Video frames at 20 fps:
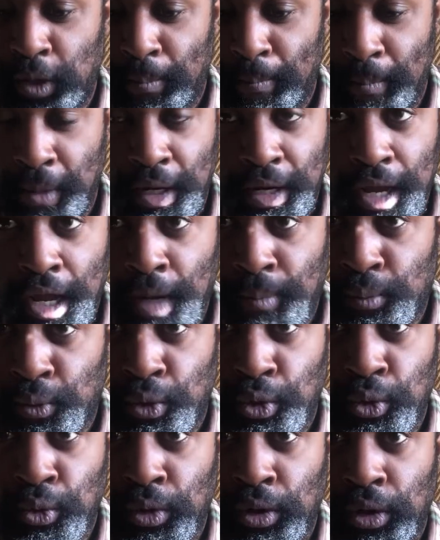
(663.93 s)
in mid-April,
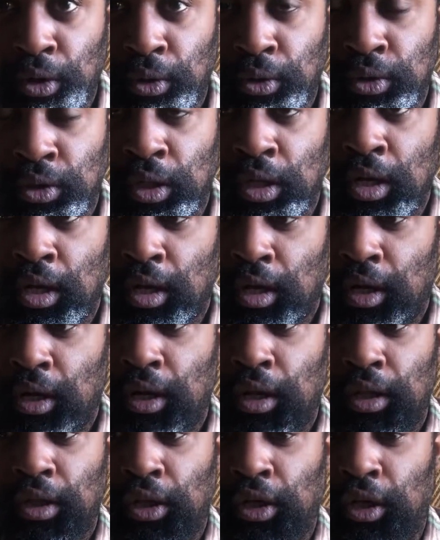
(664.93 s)
who knows,
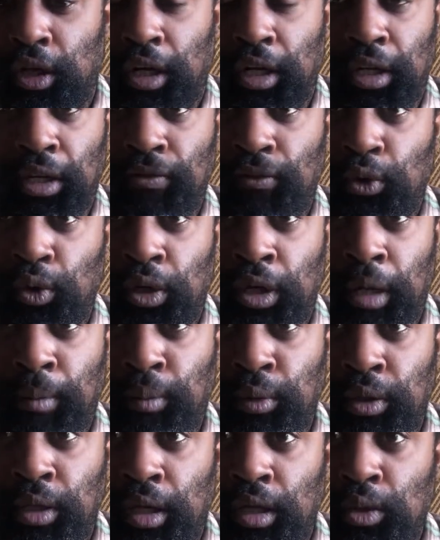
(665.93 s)
they're going to give you a
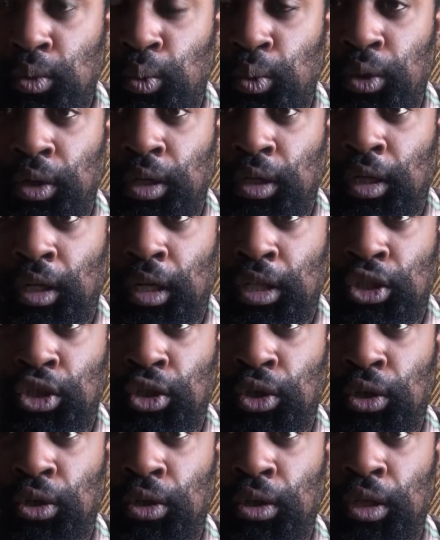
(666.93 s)
couple days warning and let you
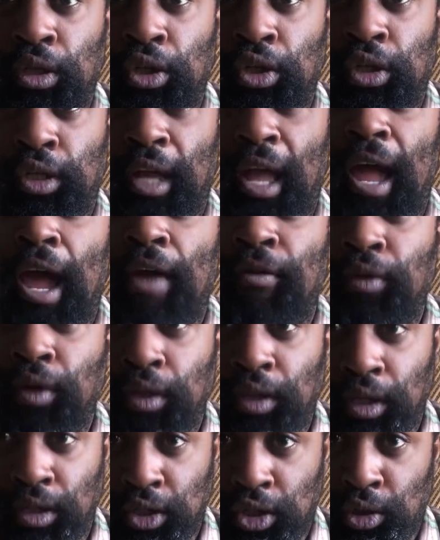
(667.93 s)
know that, look,
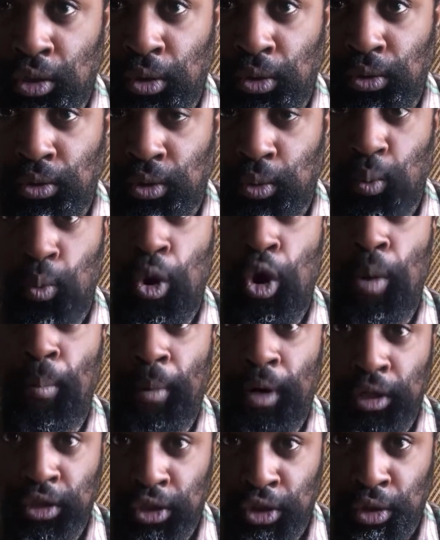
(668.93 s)
everything's closed.
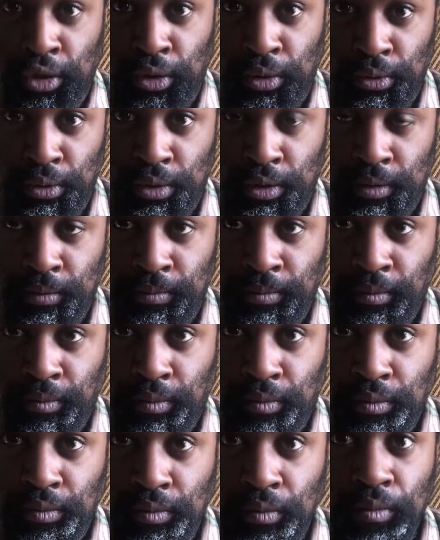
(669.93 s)
Walmart's closed.
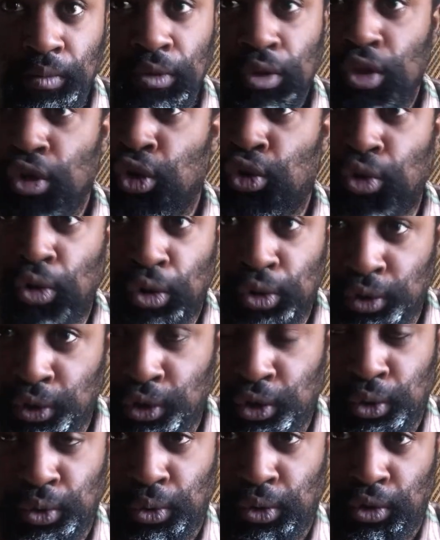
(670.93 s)
Grocery
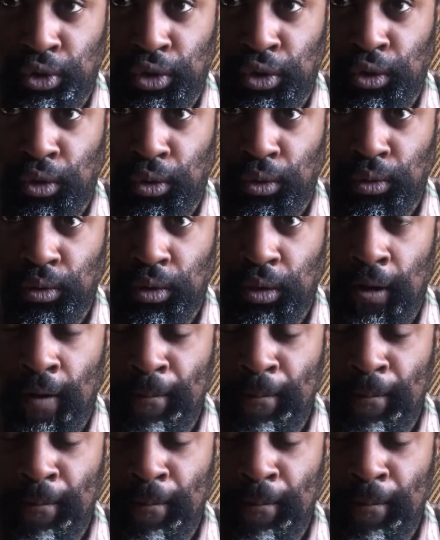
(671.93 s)
stores are closed.